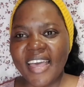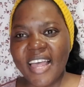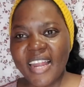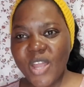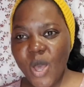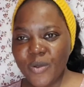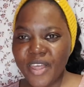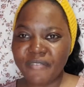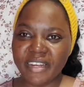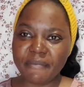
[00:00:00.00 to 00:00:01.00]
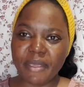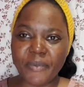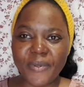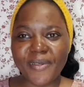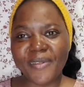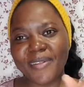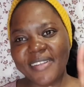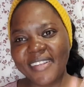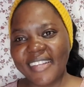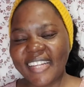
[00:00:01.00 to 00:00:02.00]
Hello, lovely
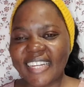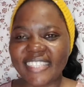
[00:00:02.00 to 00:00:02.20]
people.